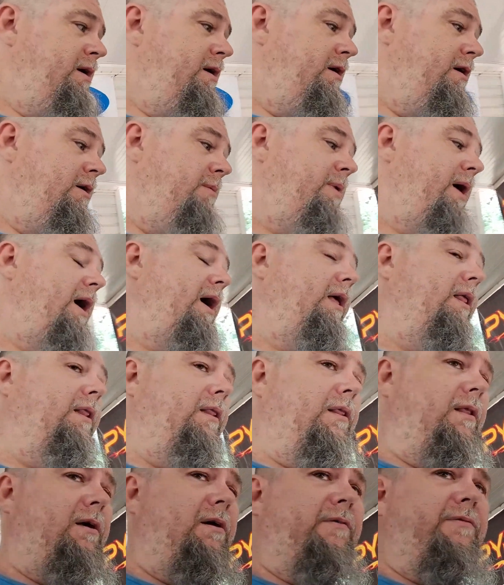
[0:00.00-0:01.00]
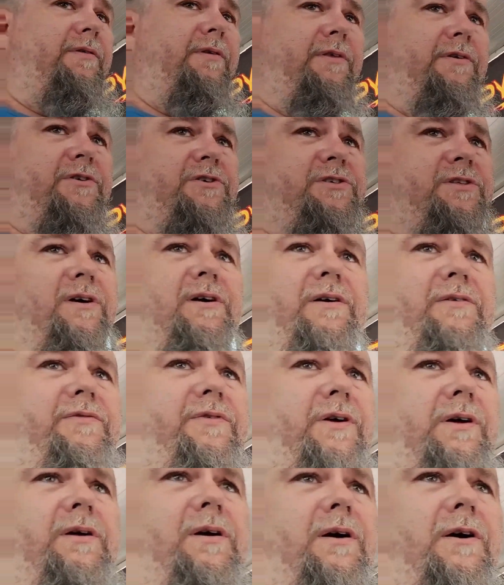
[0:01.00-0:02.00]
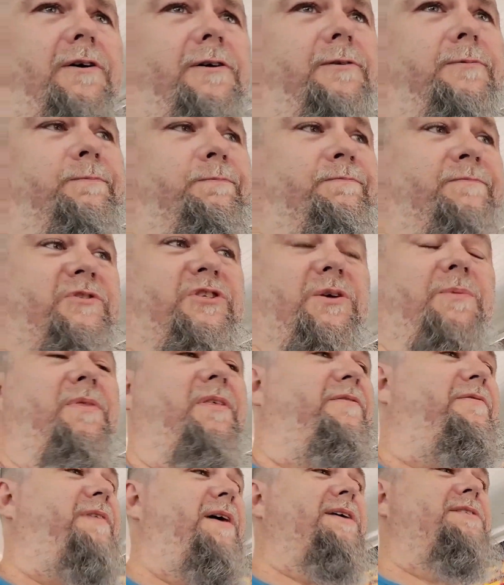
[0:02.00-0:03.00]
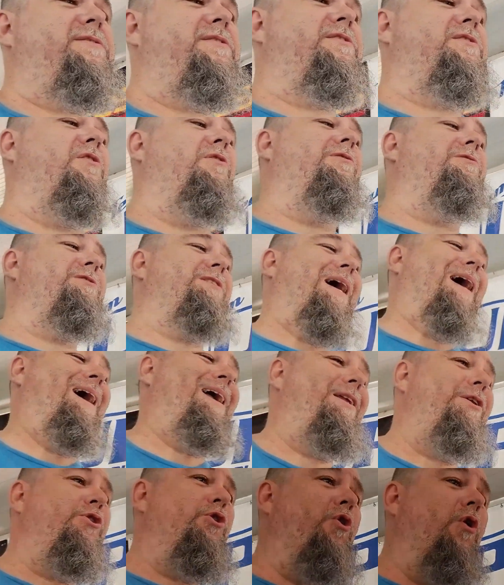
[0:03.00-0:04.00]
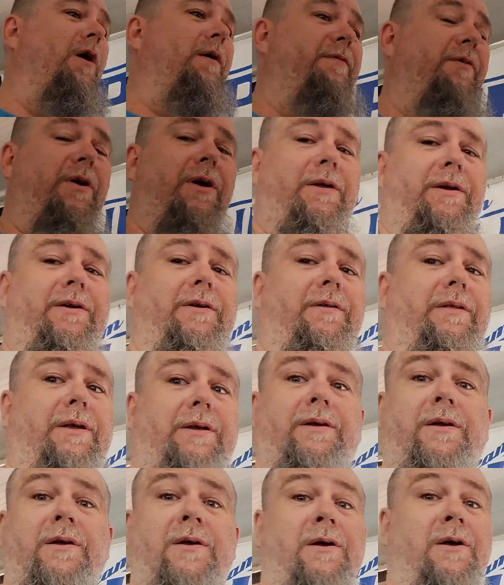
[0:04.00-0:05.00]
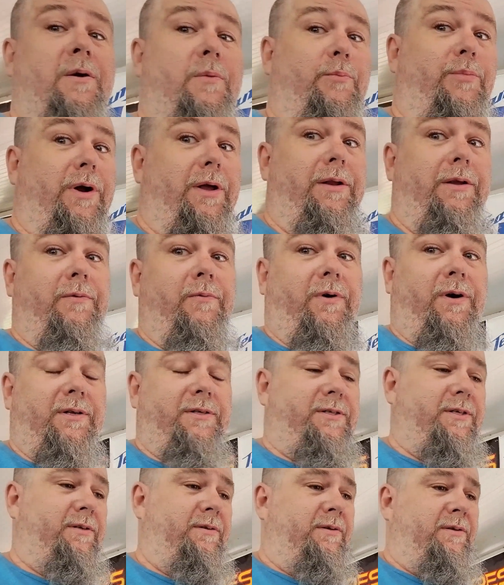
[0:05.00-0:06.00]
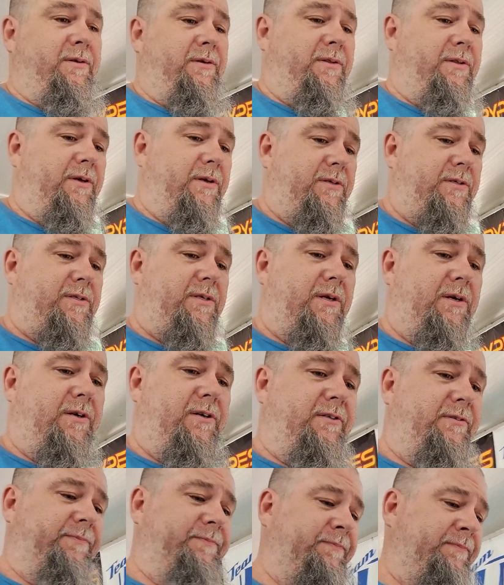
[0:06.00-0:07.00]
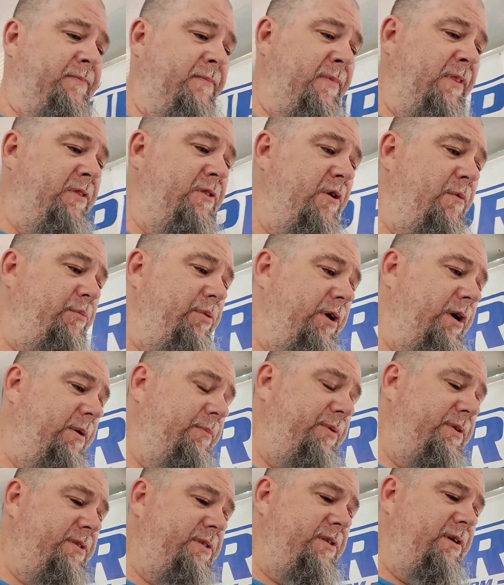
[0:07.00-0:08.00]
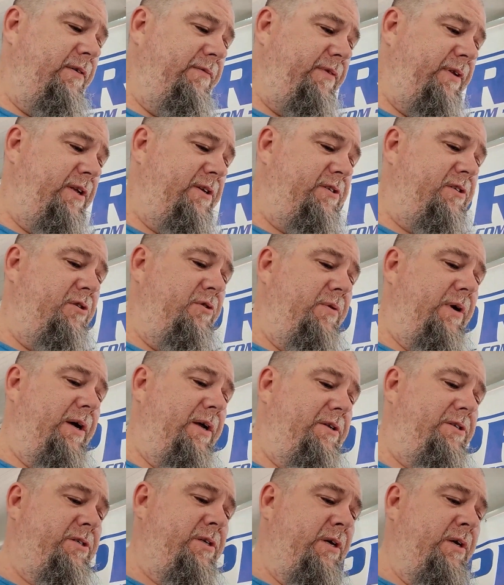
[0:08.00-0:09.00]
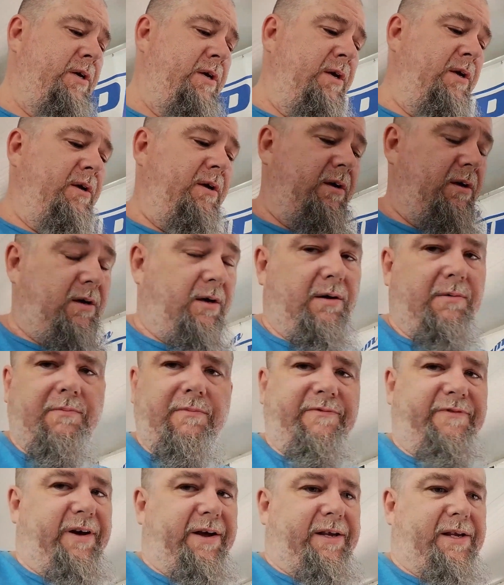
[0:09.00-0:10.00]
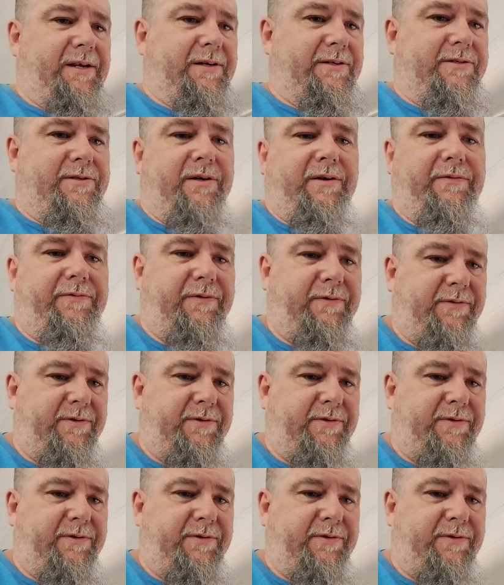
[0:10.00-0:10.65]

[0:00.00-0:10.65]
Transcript: I love their stuff. Some of the fastest cars I know of around here, like Brandon Watson does no prep and stuff in his new Edge, Viking stuff.